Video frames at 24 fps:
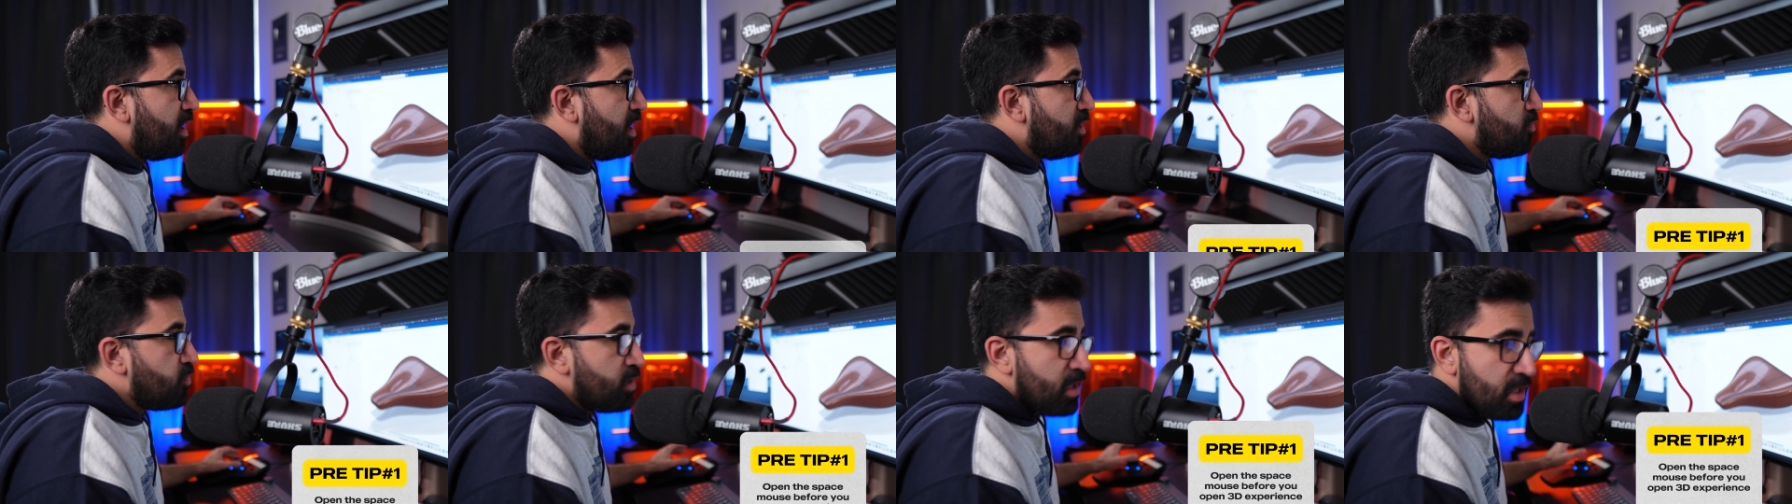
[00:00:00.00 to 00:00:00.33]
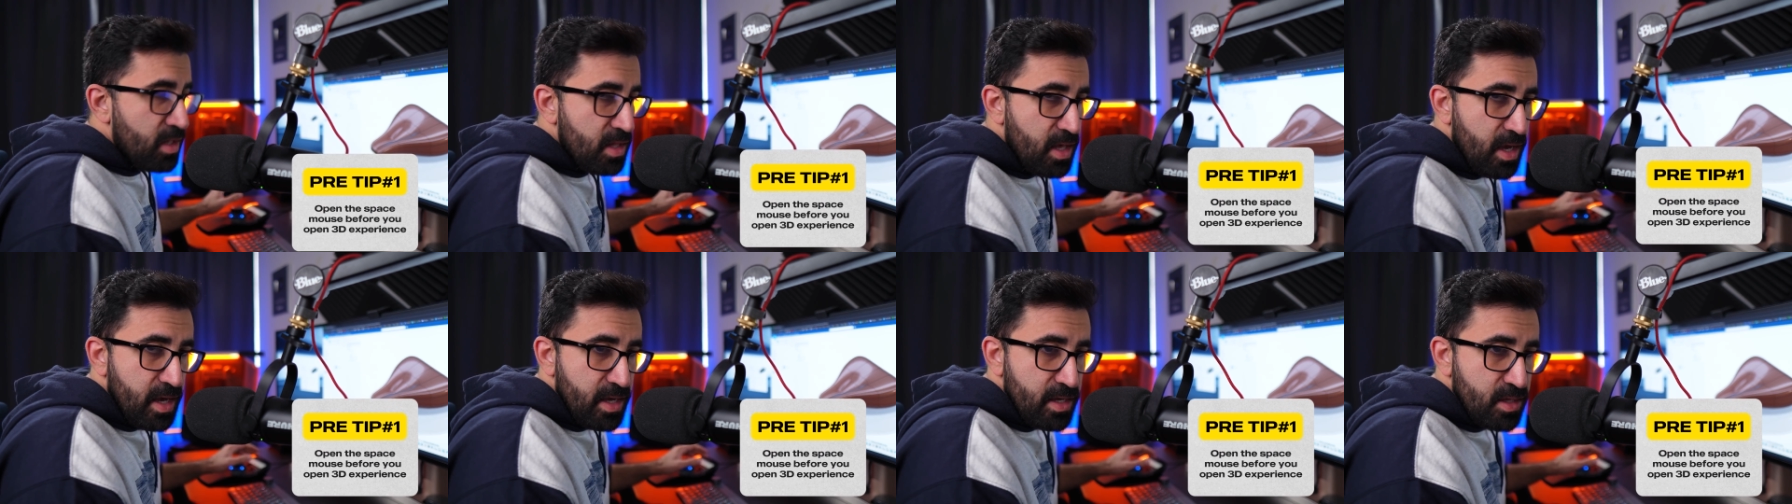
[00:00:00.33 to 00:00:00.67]
I
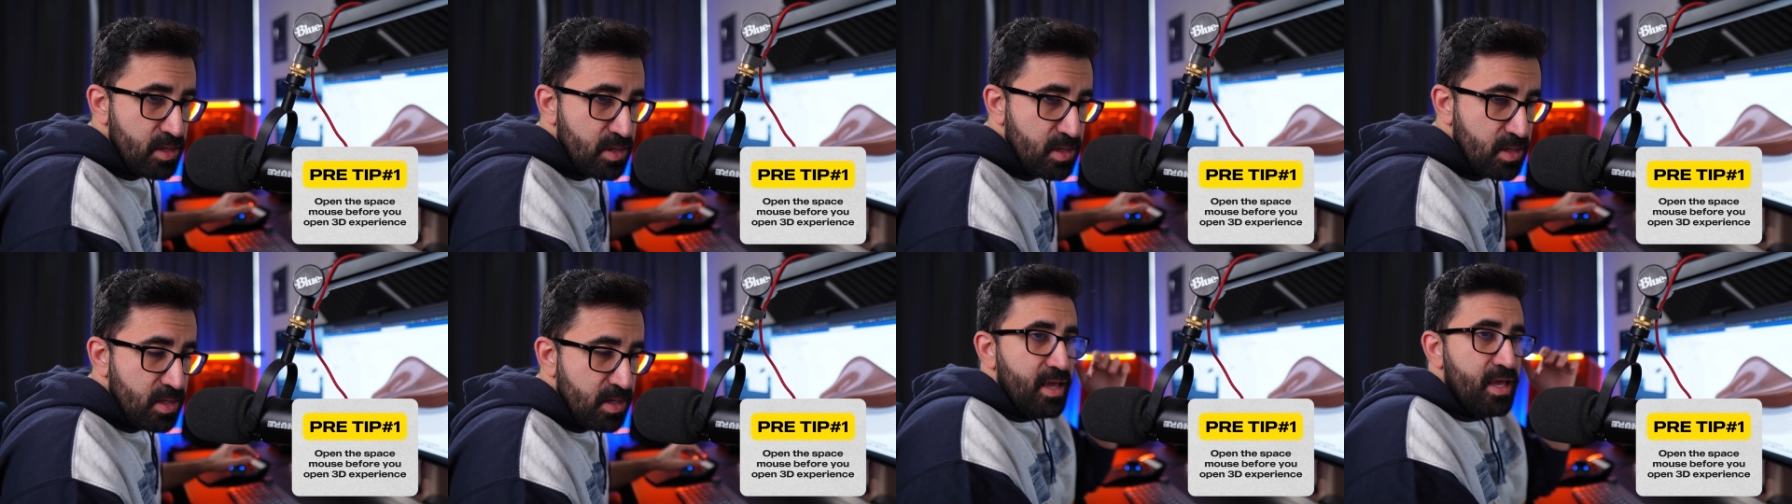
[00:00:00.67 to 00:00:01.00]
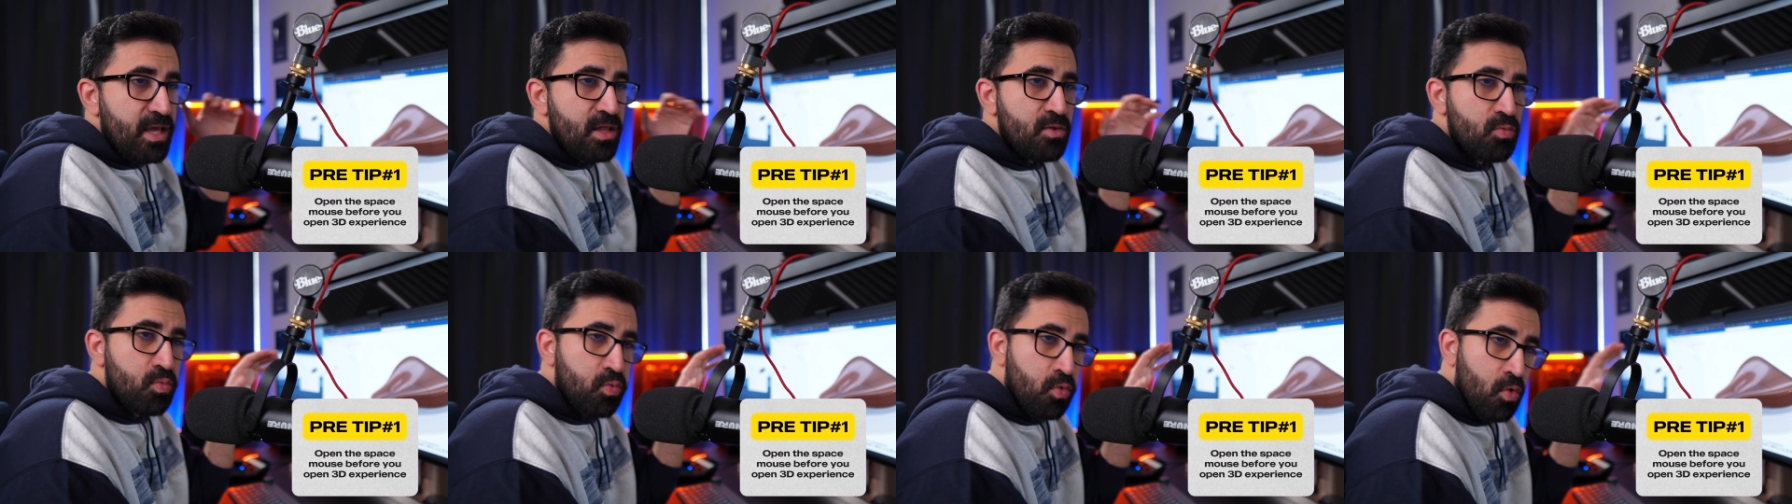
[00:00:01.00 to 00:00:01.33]
realized
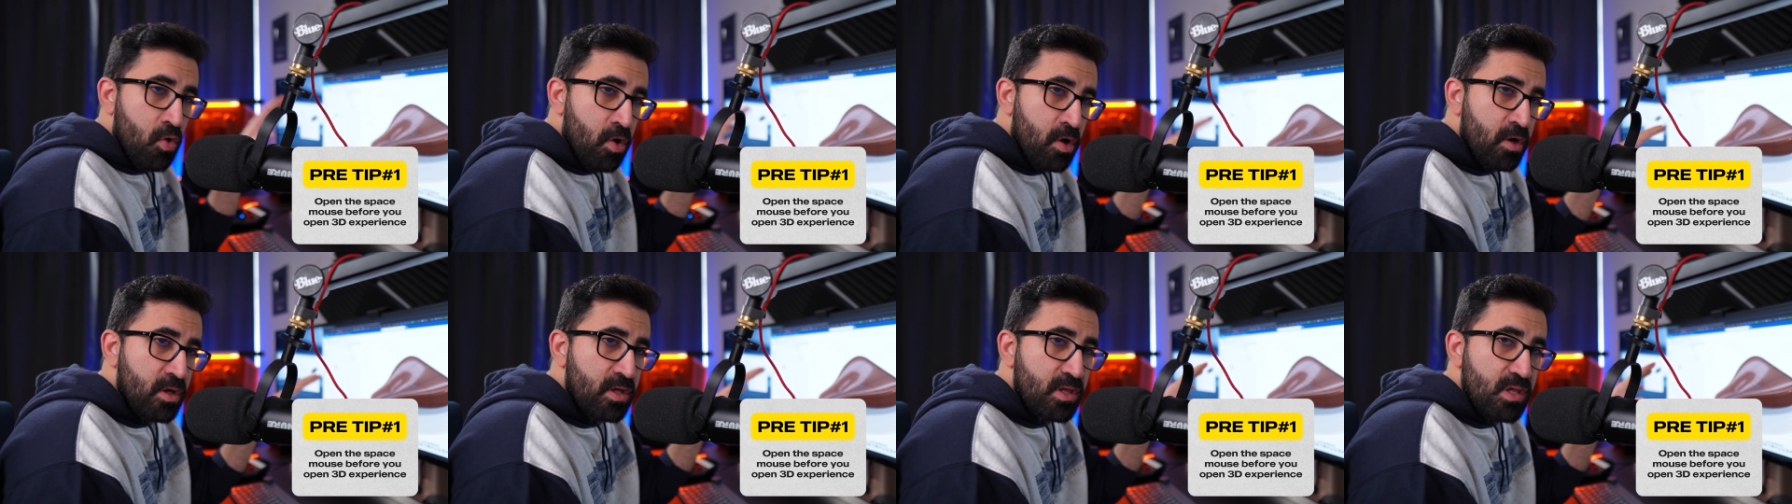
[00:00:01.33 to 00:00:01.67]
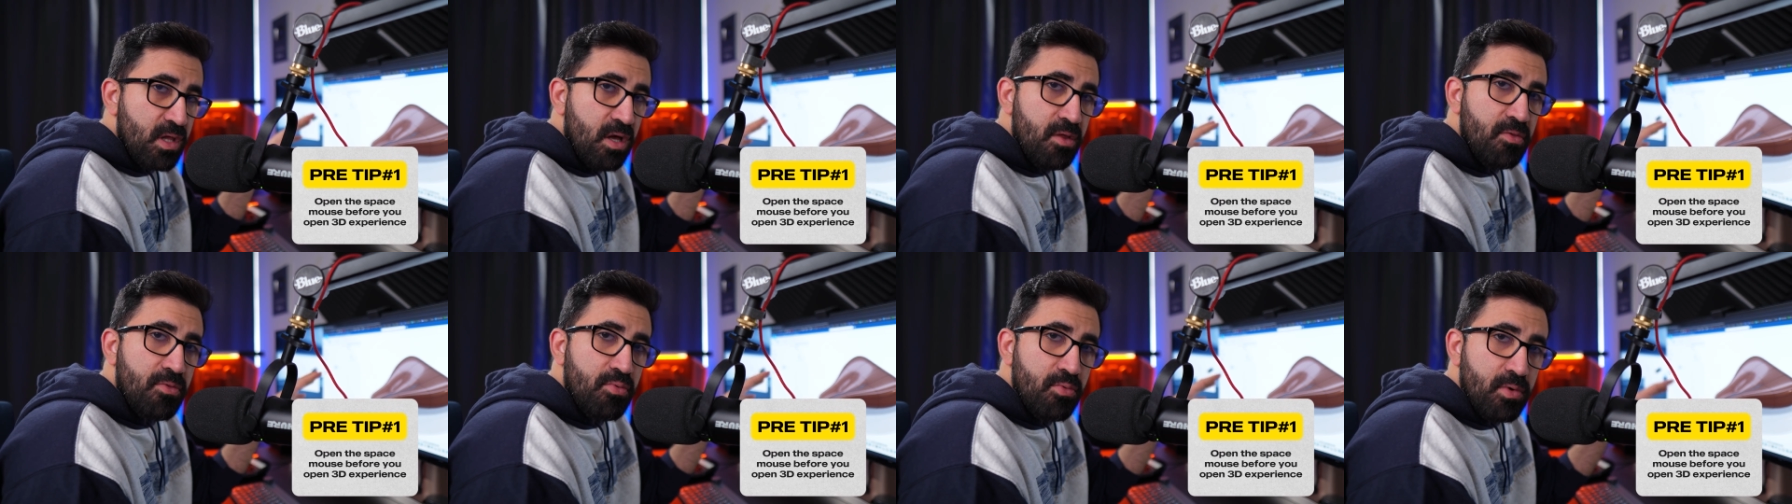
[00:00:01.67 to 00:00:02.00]
it works
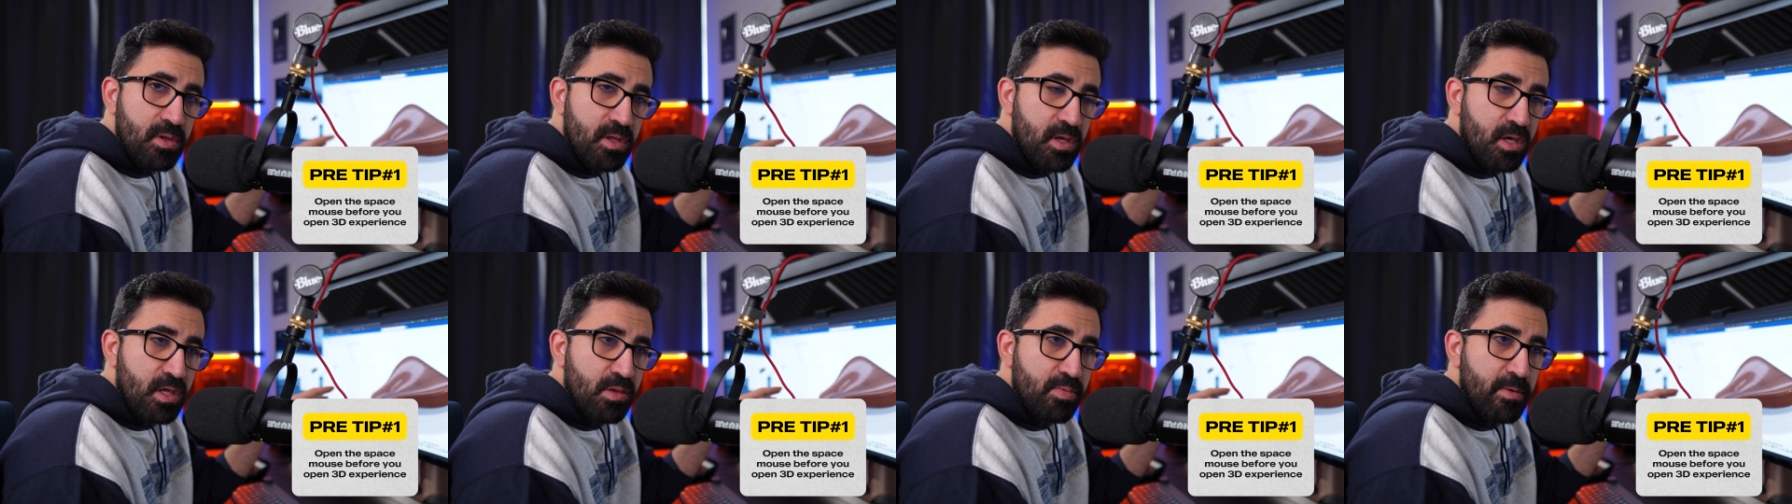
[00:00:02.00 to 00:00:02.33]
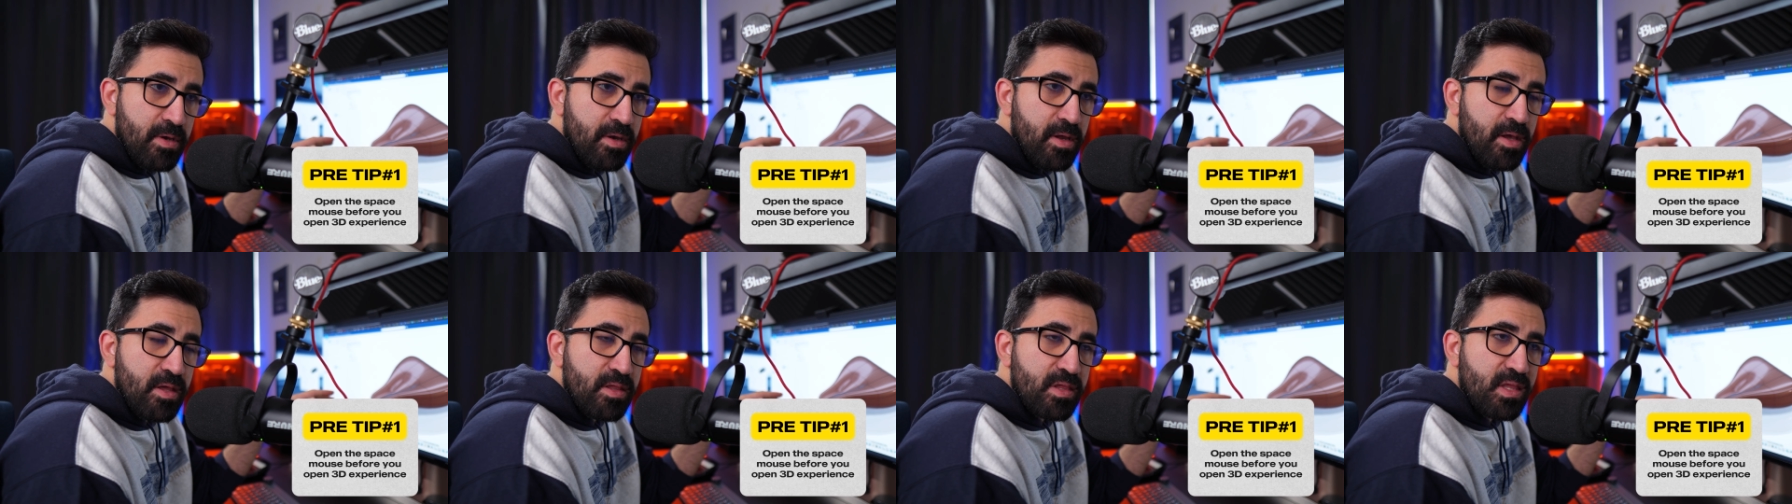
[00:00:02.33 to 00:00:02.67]
on 3D
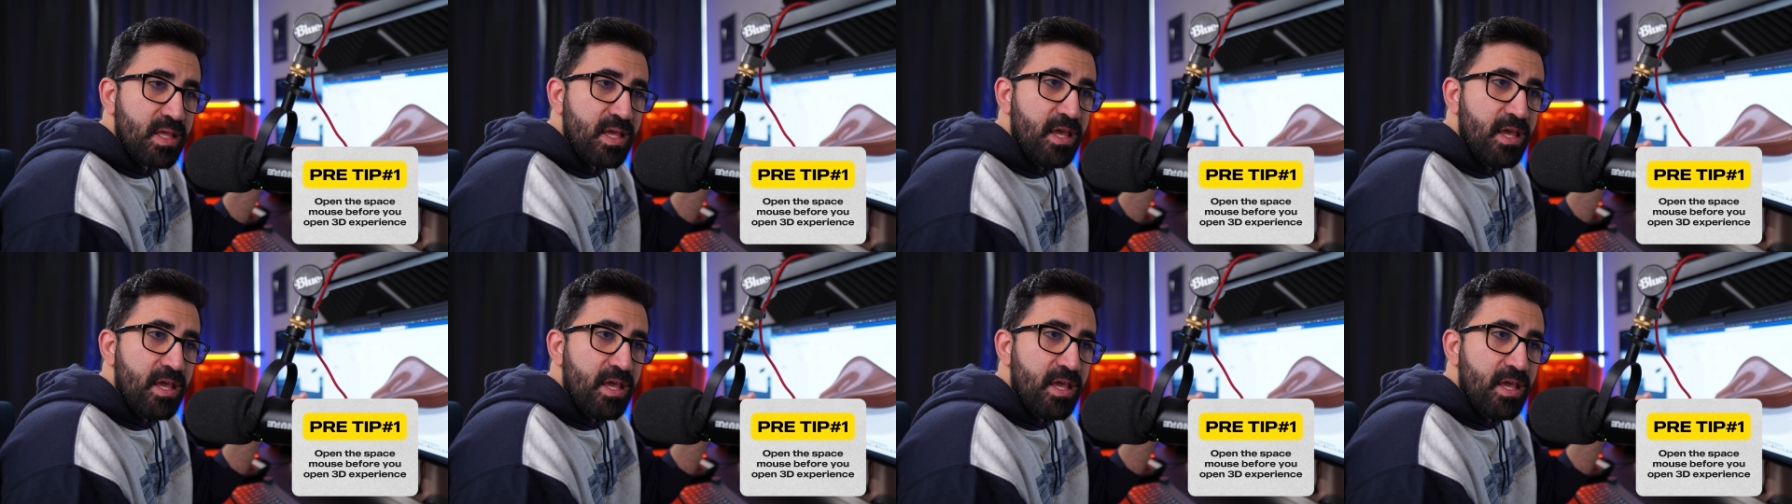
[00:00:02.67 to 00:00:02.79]
experience